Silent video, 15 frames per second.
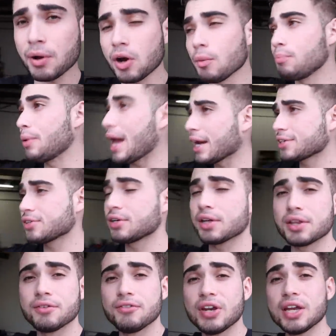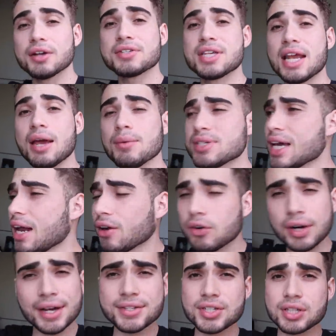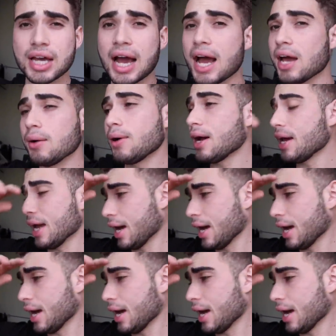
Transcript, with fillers: Welcome back to another video. Today was kind of crazy on the highway.